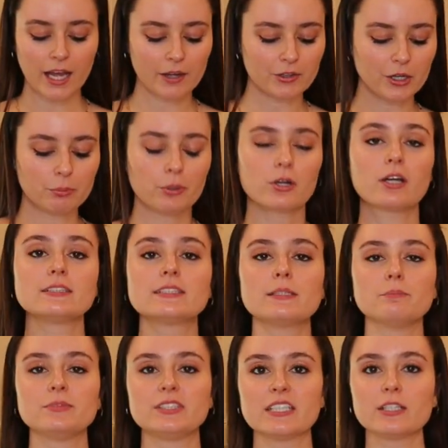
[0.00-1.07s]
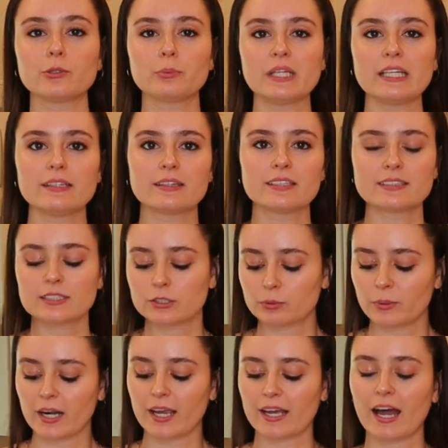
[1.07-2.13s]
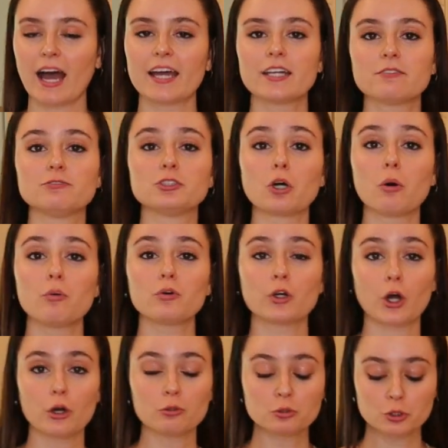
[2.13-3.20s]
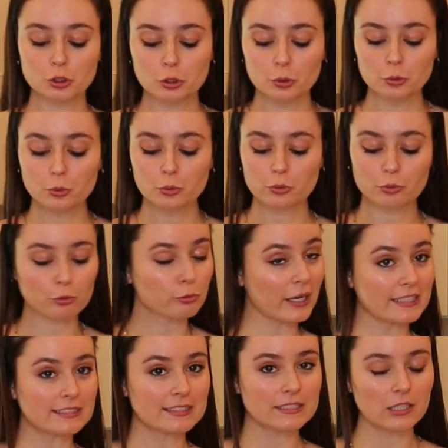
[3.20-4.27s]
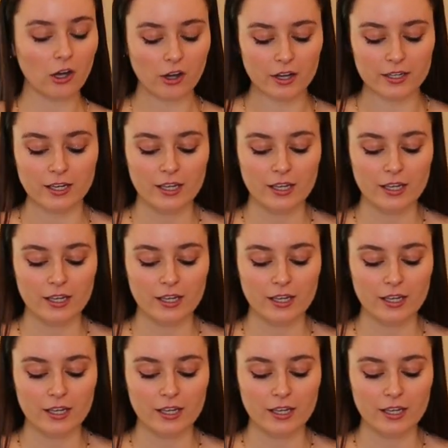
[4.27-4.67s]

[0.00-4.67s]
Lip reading: I'm gonna put on some dill weed. This is what I kind of don't go too crazy on.